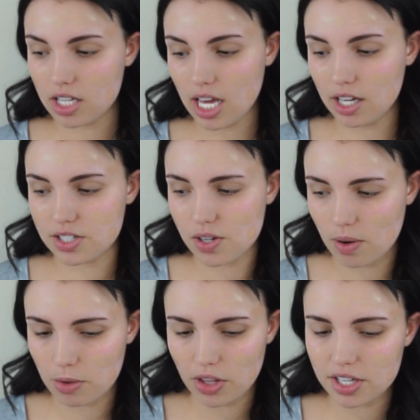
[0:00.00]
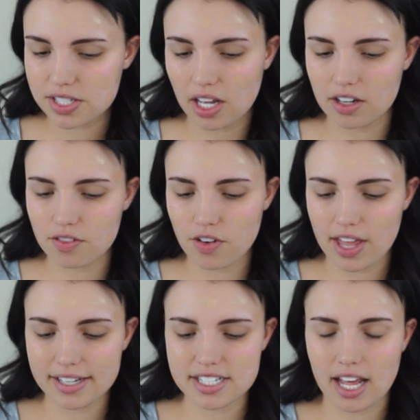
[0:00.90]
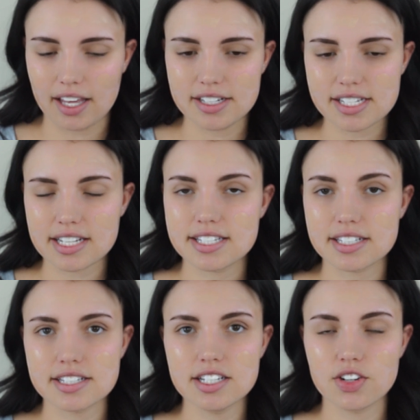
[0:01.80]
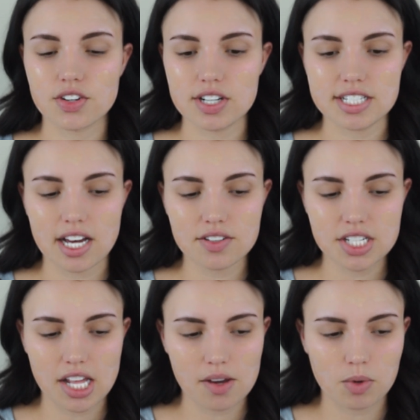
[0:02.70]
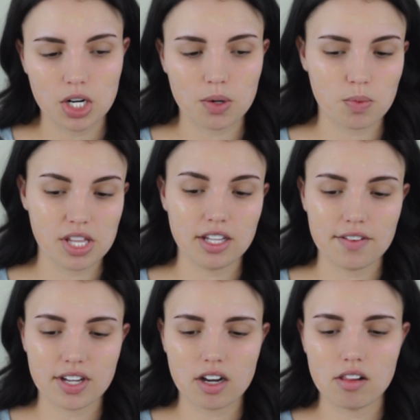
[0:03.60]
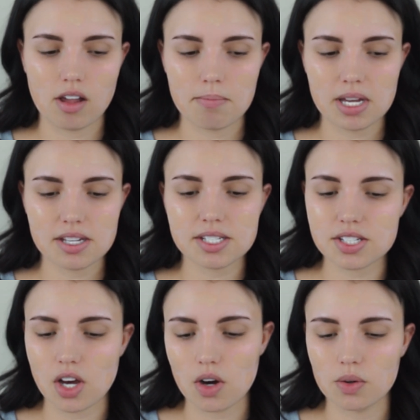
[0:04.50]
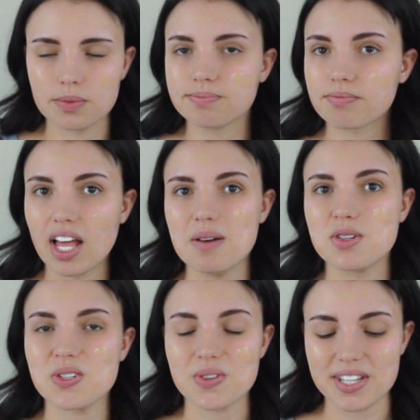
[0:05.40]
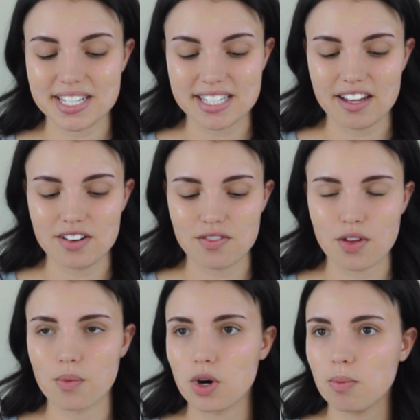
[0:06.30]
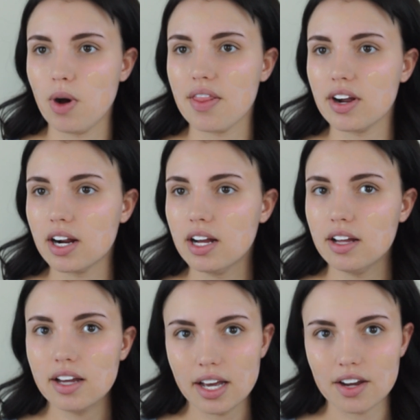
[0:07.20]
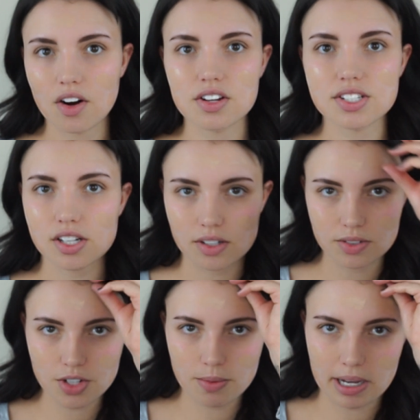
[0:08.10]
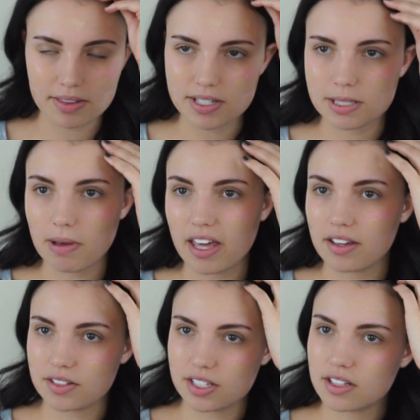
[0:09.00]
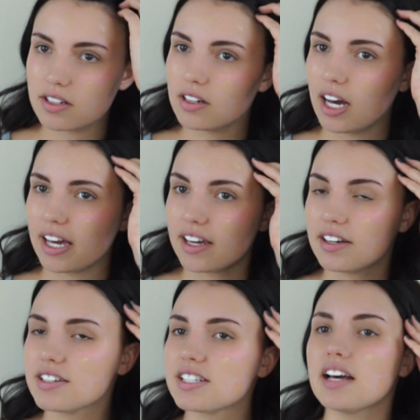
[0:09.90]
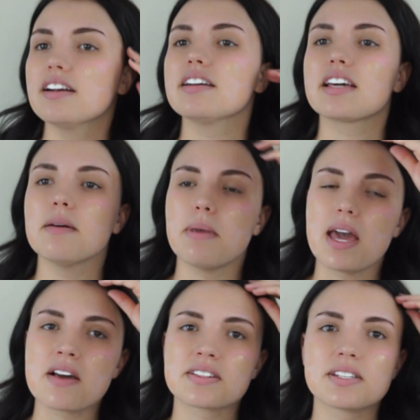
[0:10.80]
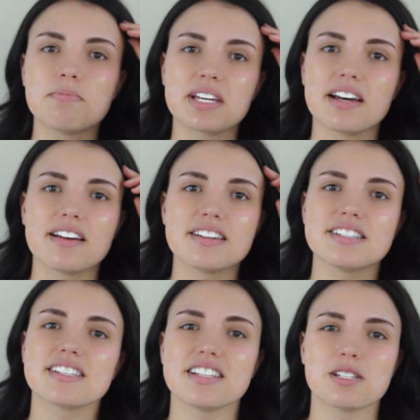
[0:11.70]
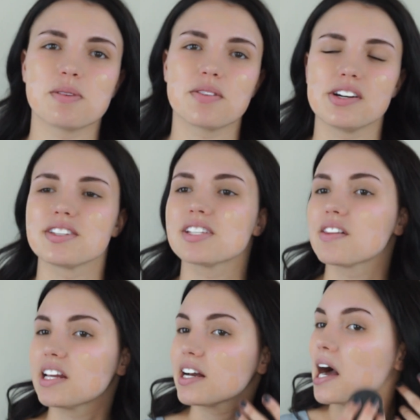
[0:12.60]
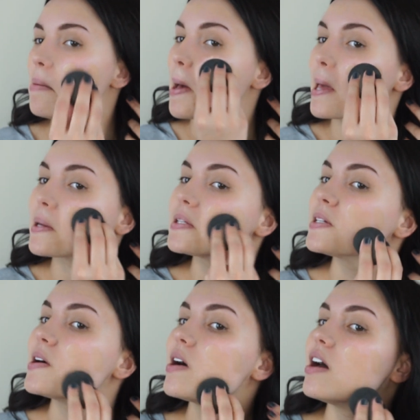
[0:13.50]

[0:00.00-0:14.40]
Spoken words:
yeah, so I'm really excited for that today. It's like 60 degrees out today where we live in Columbus, so I'm just really excited for the warm weather. And also, don't mind these bangs. I decided to get bangs because, let's be real, Selena got bangs.